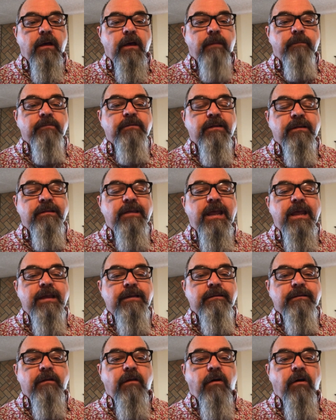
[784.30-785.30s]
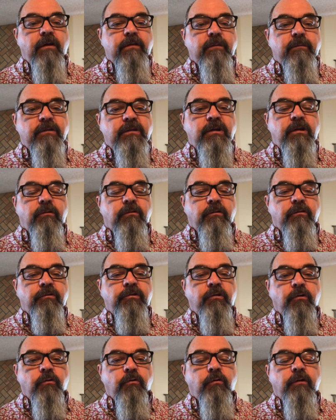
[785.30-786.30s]
up to date on the material
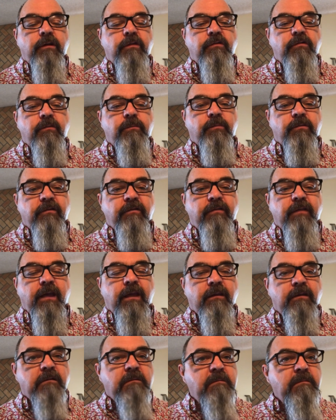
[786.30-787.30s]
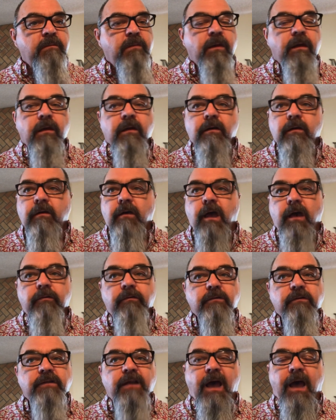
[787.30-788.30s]
you're going to present.
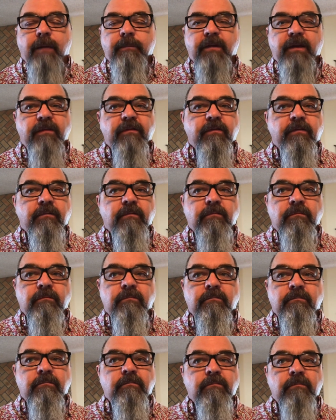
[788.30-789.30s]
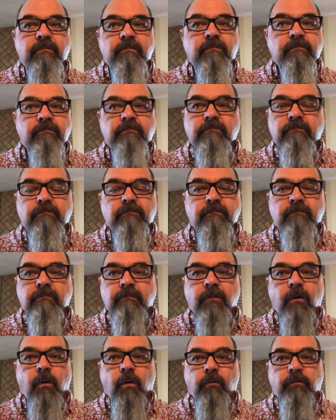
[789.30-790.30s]
Other topics,
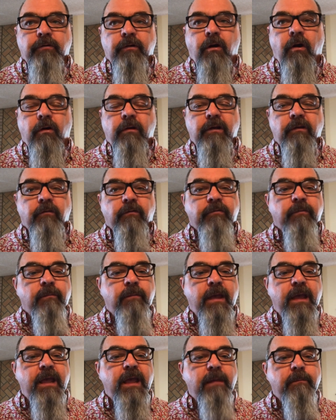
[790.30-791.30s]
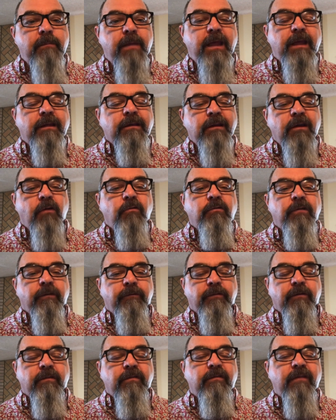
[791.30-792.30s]
older articles may make no
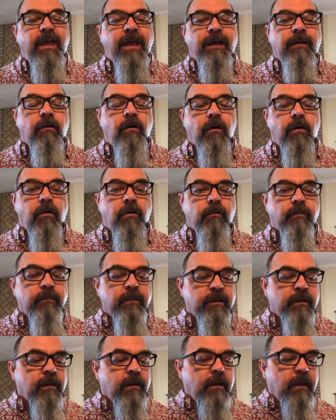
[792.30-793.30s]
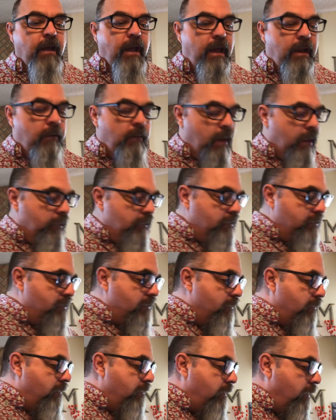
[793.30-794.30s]
difference at all. But anyway, at least
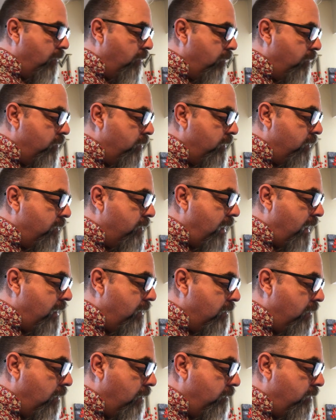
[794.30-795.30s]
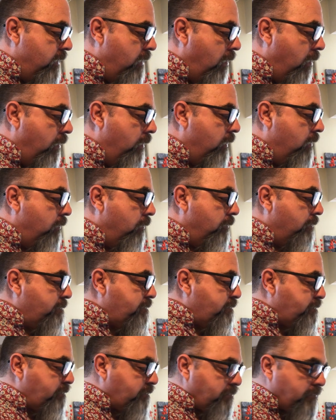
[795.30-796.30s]
consider the date of the article.
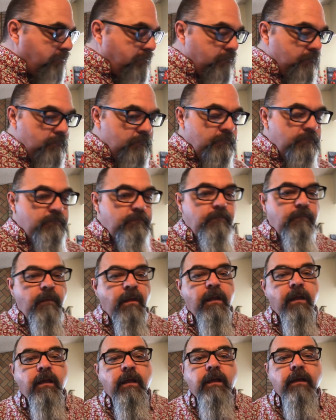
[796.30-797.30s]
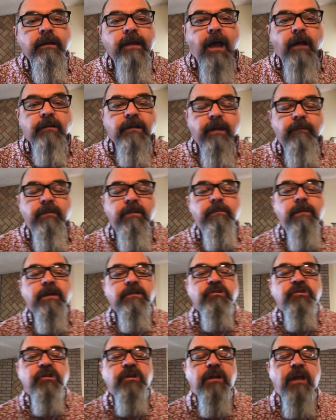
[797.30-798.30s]
Now, let me
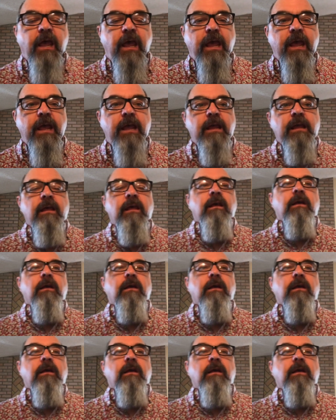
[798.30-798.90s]
mention a